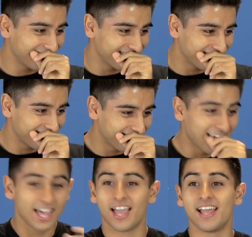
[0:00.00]
It gets
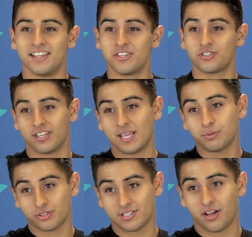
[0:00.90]
dirty as And these are the
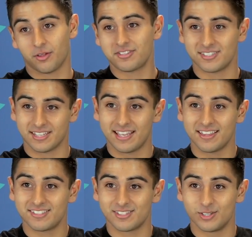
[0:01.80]
hipsters now. This is in.
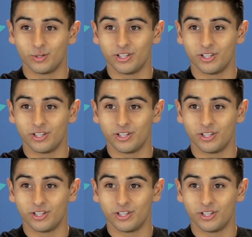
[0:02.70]
This is the new